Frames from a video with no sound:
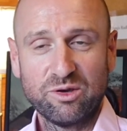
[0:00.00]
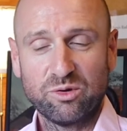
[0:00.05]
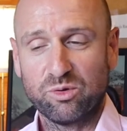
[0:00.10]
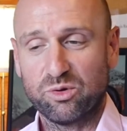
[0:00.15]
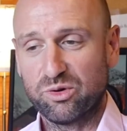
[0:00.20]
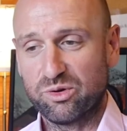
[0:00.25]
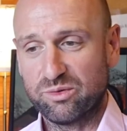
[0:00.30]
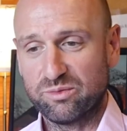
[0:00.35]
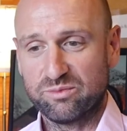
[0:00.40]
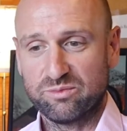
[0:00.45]

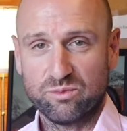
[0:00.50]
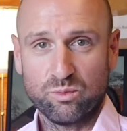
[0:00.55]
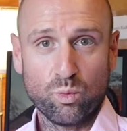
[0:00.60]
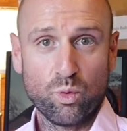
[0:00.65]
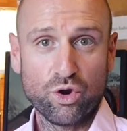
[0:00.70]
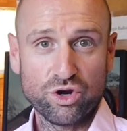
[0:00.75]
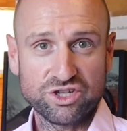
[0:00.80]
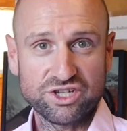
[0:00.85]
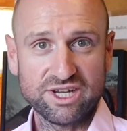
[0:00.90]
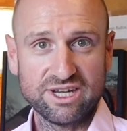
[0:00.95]
or
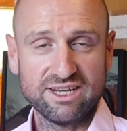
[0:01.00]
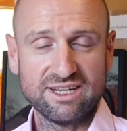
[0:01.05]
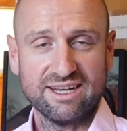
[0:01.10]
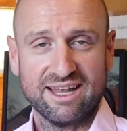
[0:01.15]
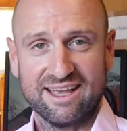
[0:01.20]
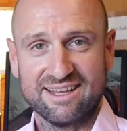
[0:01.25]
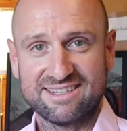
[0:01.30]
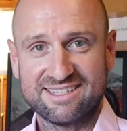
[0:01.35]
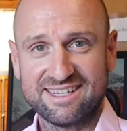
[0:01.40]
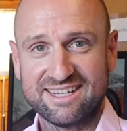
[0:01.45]
worksheet
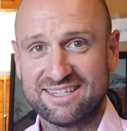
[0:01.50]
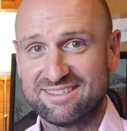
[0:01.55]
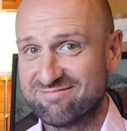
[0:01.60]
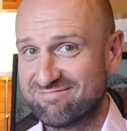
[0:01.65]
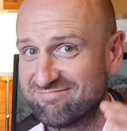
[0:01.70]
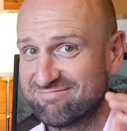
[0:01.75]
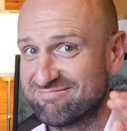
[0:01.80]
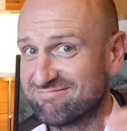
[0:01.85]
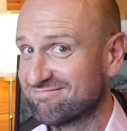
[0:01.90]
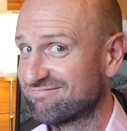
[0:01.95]
and said,
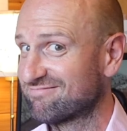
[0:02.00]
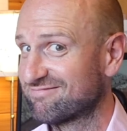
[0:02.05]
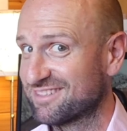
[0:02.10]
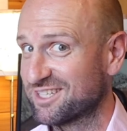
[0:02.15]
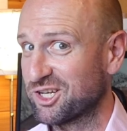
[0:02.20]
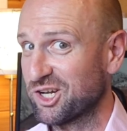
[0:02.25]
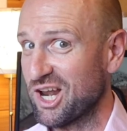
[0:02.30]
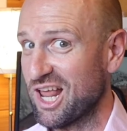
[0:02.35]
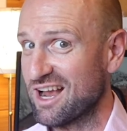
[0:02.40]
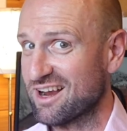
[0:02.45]

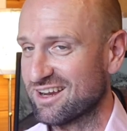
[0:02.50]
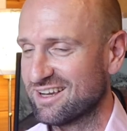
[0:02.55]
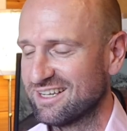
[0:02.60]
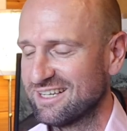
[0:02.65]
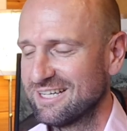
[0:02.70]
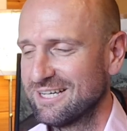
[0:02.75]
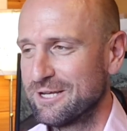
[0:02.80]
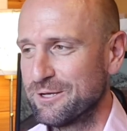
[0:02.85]
good luck.